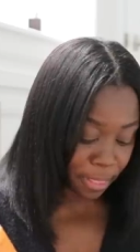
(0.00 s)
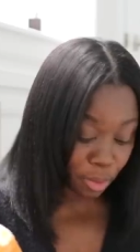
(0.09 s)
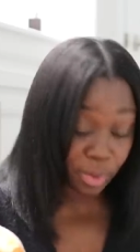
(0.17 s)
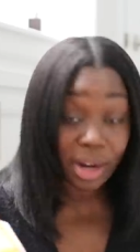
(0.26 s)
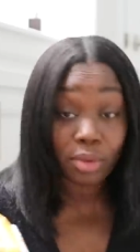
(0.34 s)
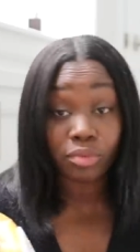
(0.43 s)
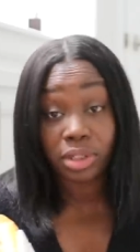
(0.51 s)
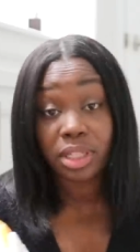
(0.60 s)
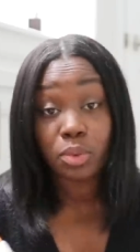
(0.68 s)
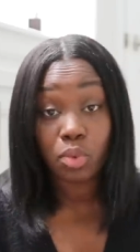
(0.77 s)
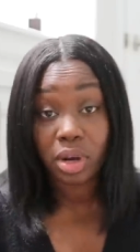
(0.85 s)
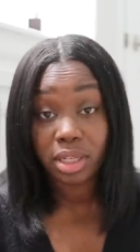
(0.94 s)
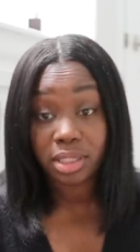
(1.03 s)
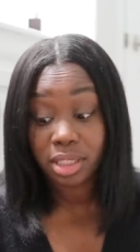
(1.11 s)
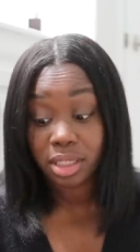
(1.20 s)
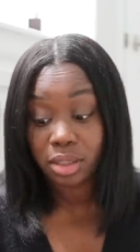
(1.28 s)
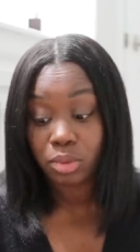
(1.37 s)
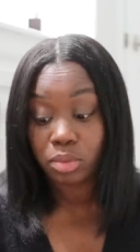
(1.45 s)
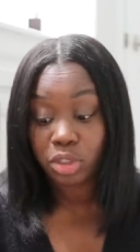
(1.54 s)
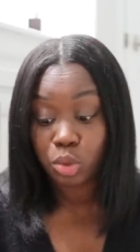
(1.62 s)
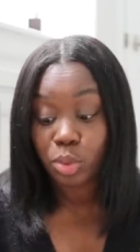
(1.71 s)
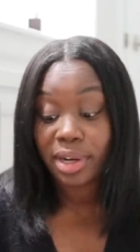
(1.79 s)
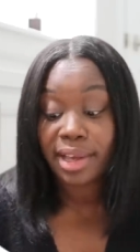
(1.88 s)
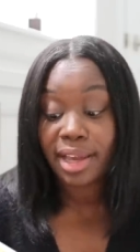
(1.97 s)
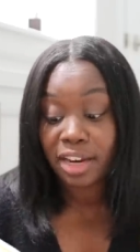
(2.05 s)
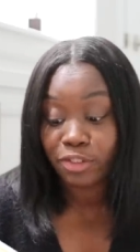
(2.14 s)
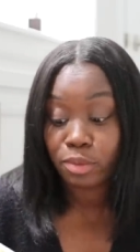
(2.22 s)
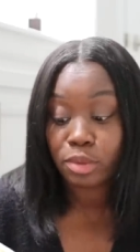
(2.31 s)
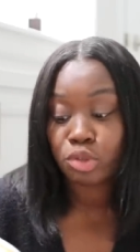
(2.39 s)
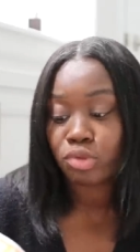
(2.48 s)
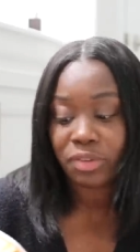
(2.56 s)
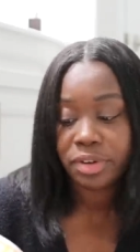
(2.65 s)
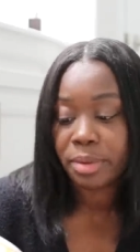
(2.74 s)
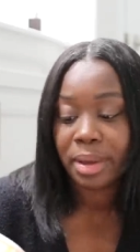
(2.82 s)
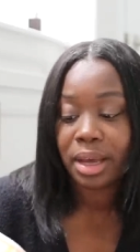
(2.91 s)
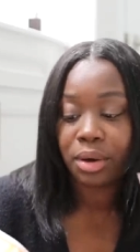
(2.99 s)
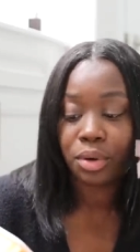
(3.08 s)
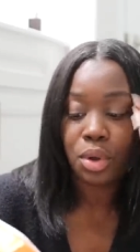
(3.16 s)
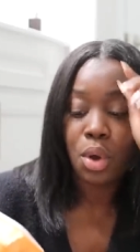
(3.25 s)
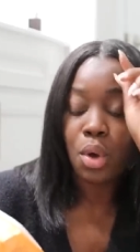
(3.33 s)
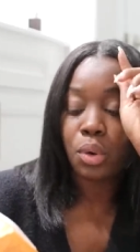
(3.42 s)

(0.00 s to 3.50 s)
what I really wanted, which is what everyone was raving about,